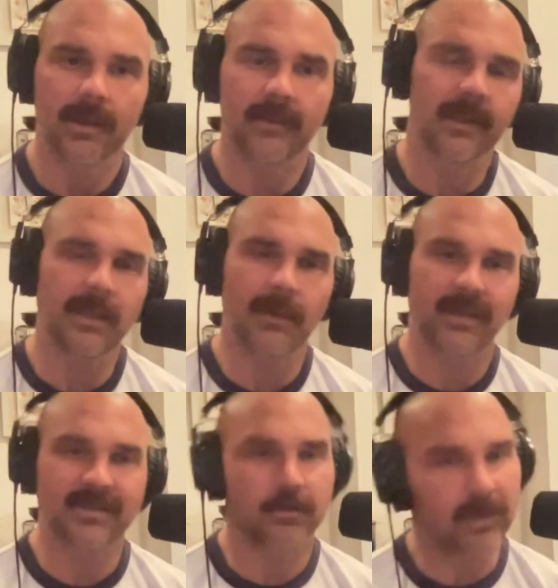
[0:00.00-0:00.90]
and then he
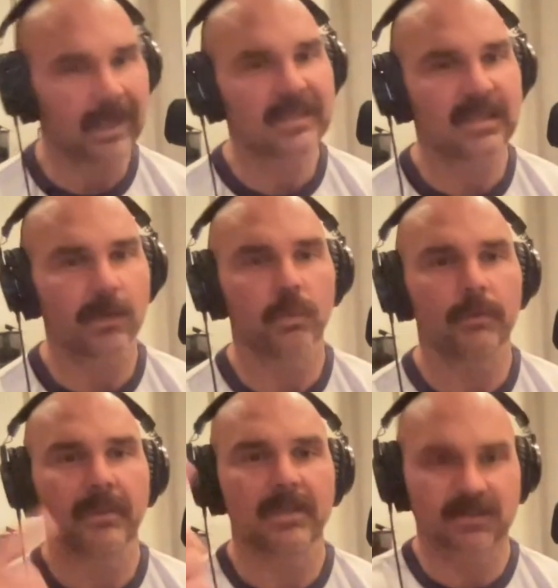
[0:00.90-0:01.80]
might have said, well, I think it
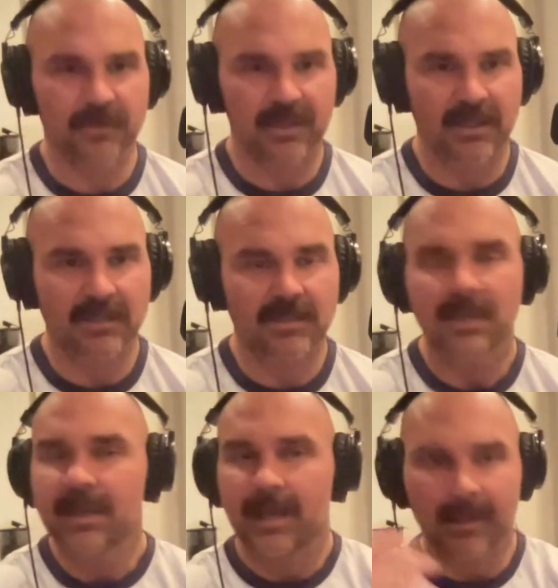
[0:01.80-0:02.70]
would because of this,
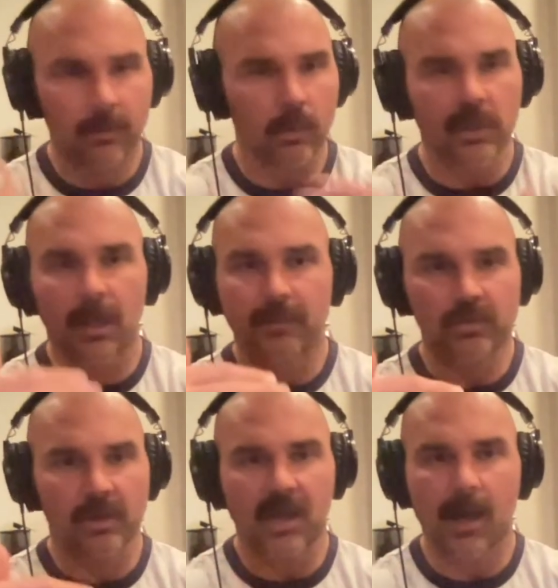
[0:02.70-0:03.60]
and then we'll come
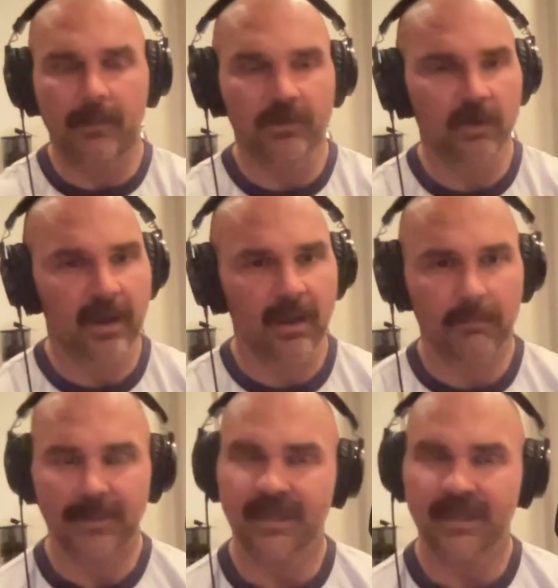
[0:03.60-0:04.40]
to a common ground.